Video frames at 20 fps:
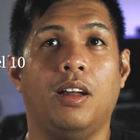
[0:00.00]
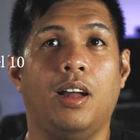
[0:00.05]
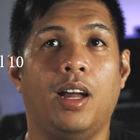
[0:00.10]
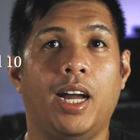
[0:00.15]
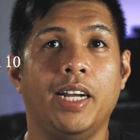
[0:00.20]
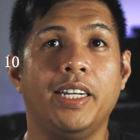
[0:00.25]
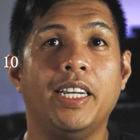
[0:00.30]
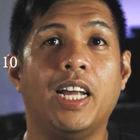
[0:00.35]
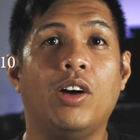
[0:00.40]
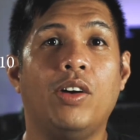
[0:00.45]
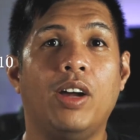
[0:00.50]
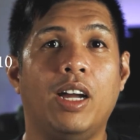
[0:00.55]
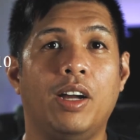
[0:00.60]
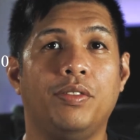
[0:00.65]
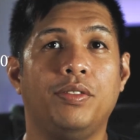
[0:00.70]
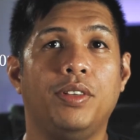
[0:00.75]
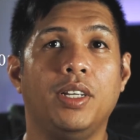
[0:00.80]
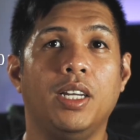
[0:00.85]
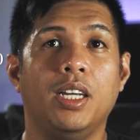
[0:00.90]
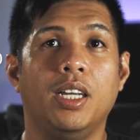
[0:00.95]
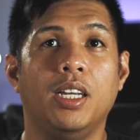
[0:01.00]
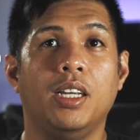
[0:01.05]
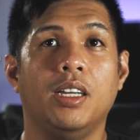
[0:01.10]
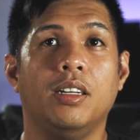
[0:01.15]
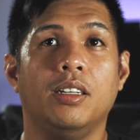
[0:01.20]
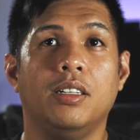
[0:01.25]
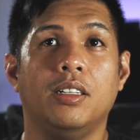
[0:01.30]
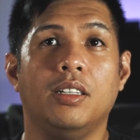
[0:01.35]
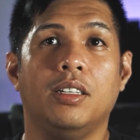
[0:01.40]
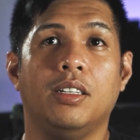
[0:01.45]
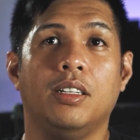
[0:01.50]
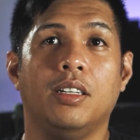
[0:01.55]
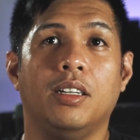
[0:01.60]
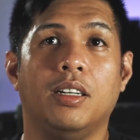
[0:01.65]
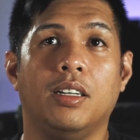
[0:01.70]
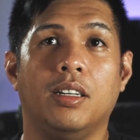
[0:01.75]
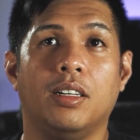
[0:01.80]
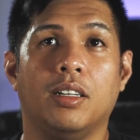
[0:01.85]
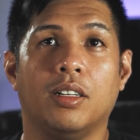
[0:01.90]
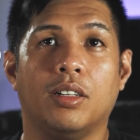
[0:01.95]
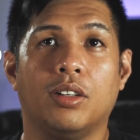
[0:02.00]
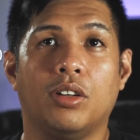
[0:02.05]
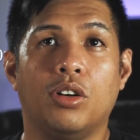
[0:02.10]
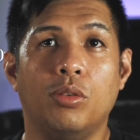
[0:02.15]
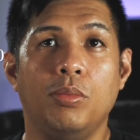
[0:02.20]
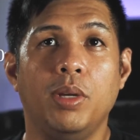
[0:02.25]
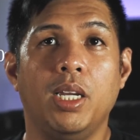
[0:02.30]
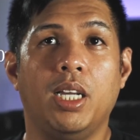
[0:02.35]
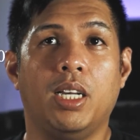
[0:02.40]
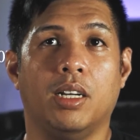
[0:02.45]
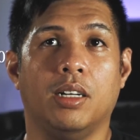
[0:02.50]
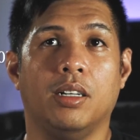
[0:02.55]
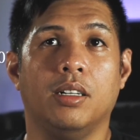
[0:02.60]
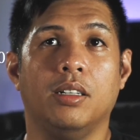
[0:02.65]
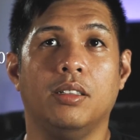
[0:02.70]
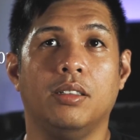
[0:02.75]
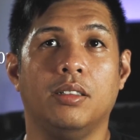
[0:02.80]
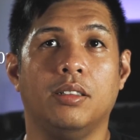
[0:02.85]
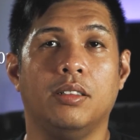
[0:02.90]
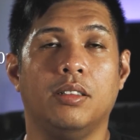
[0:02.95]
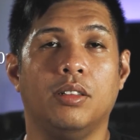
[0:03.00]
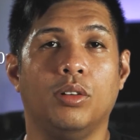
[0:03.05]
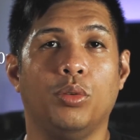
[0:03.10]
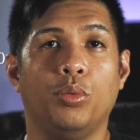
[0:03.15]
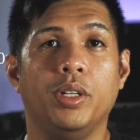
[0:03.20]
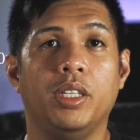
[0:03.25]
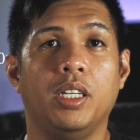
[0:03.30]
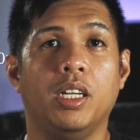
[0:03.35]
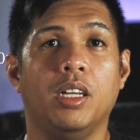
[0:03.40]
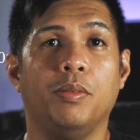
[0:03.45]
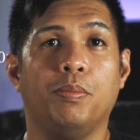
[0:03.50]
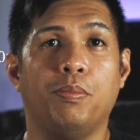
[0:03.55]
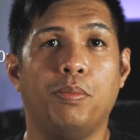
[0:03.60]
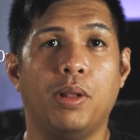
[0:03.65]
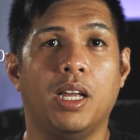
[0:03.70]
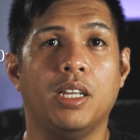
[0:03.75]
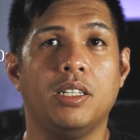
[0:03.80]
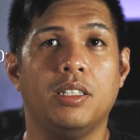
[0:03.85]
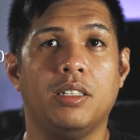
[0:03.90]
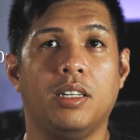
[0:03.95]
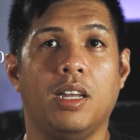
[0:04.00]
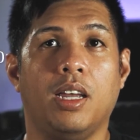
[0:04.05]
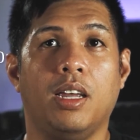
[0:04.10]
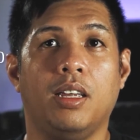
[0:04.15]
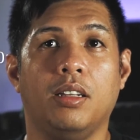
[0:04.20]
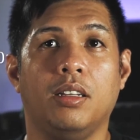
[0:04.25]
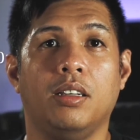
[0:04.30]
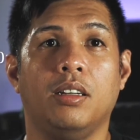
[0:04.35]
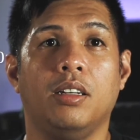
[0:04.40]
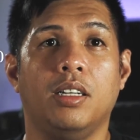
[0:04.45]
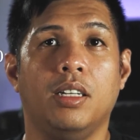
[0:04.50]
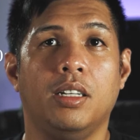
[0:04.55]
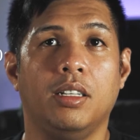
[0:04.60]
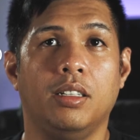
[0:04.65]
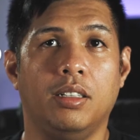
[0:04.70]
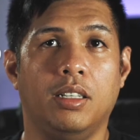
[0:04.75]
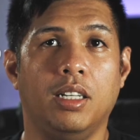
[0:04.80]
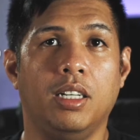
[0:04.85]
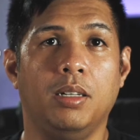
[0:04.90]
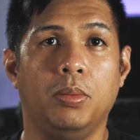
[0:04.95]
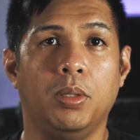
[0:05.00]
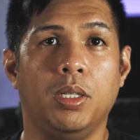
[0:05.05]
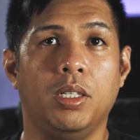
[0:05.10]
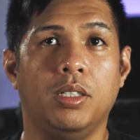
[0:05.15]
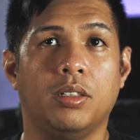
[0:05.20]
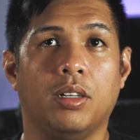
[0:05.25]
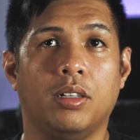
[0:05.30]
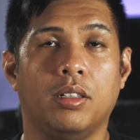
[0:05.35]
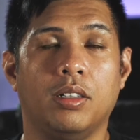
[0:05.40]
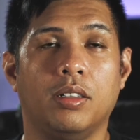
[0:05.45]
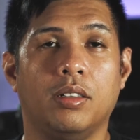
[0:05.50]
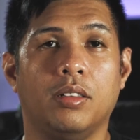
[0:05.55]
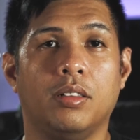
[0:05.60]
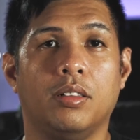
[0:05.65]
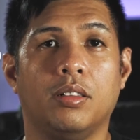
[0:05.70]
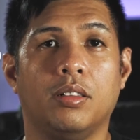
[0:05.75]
I now have the Comica with the plus 10 dBs on it.